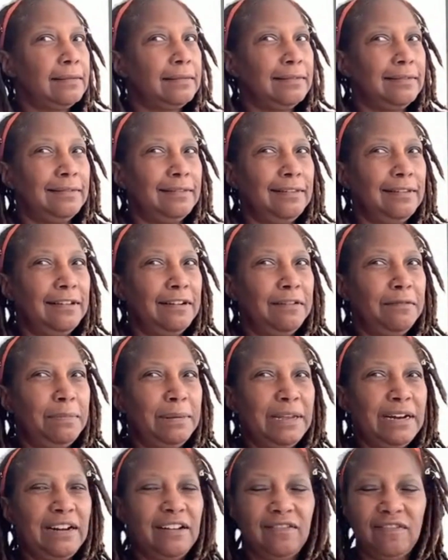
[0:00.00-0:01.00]
a little
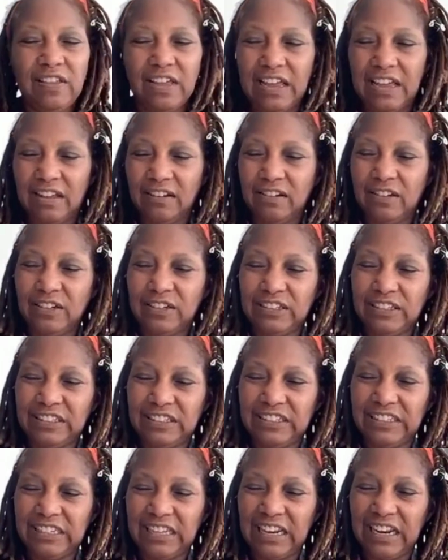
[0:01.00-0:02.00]
bit of
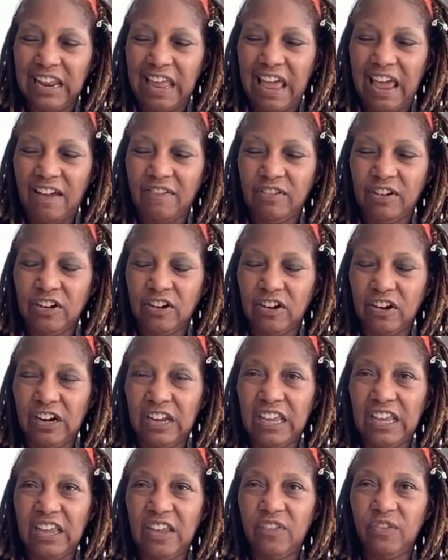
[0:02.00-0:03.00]
those lavender
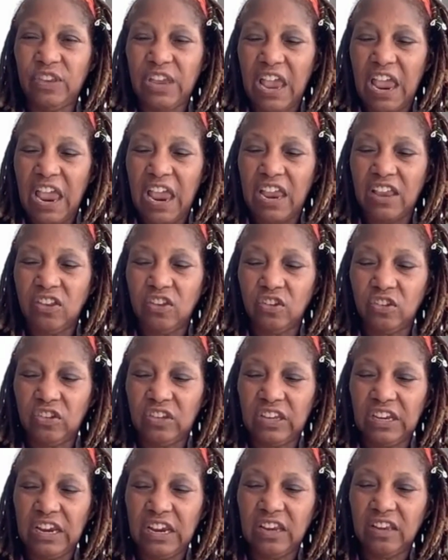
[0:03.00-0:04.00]
leaves. And you'll
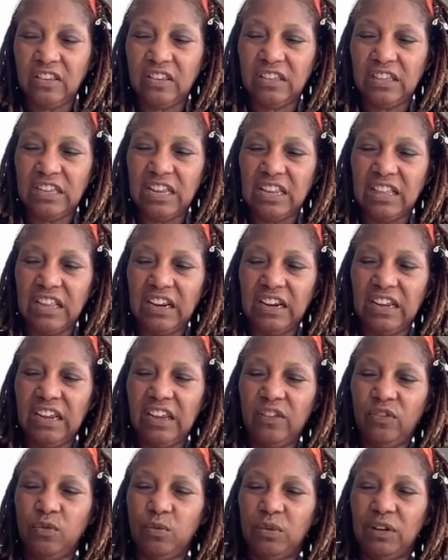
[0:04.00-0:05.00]
see that the
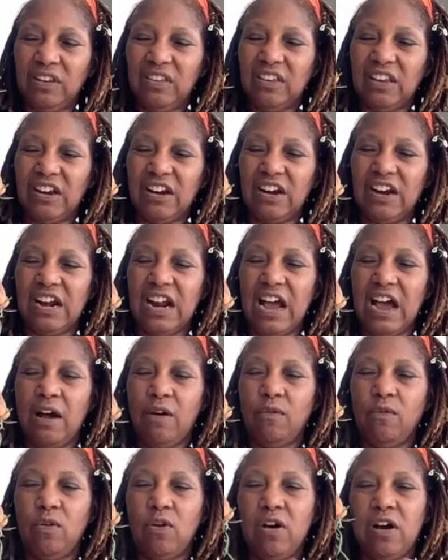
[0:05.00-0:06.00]
leaves, once they're in
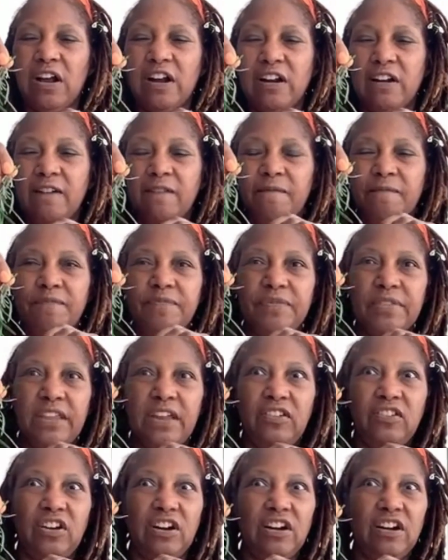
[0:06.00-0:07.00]
hot water,
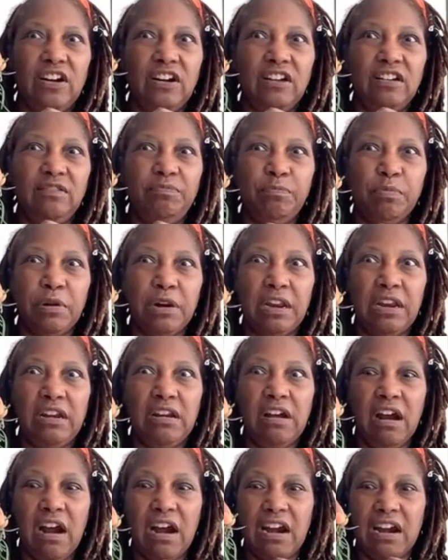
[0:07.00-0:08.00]
they turn a pretty
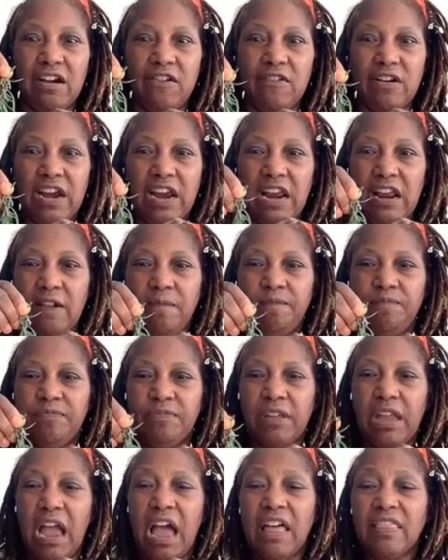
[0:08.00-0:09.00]
dark green.
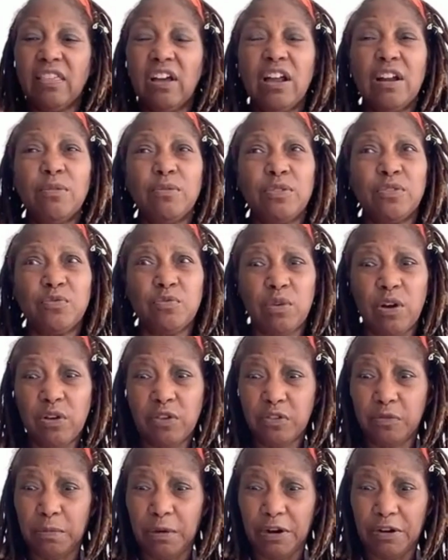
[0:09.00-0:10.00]
I thought it was
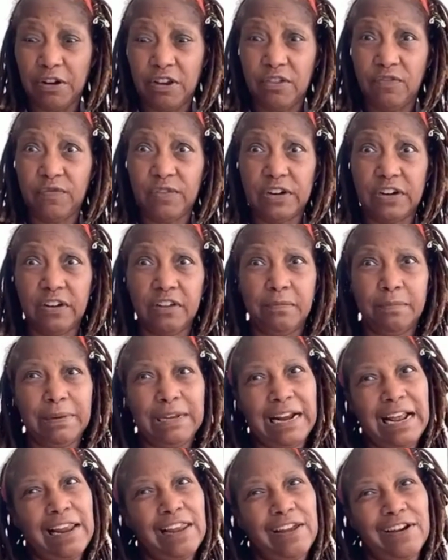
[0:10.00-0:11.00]
rosemary at first, but
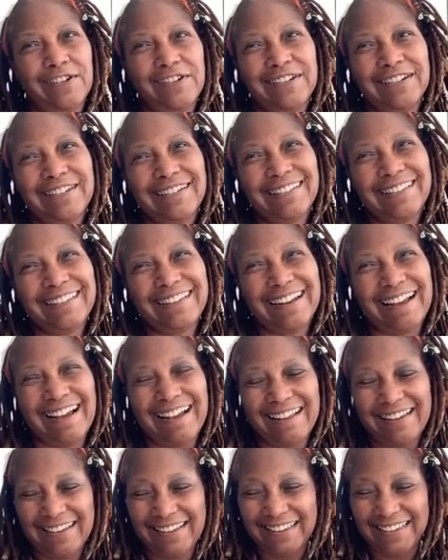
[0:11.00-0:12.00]
I learned it's not.
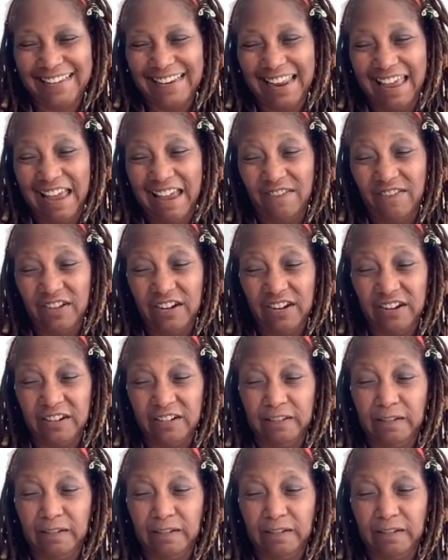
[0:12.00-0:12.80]
It's lavender.